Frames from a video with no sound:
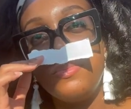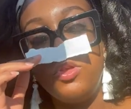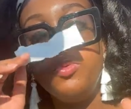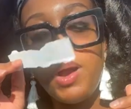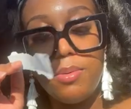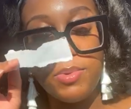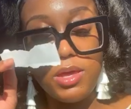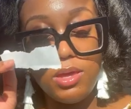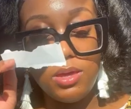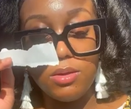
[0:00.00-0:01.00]
you
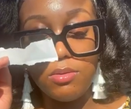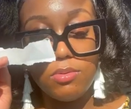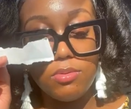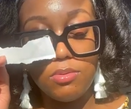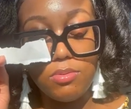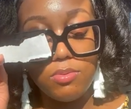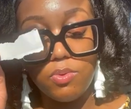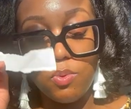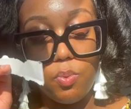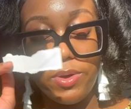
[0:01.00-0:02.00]
probably
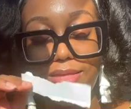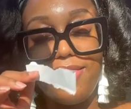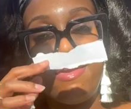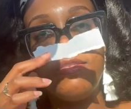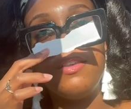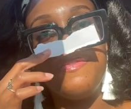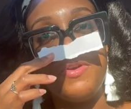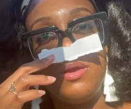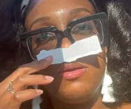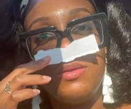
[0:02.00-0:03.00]
wouldn't like this
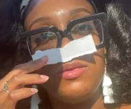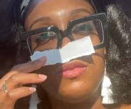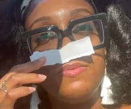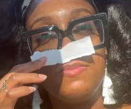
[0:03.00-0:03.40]
fragrance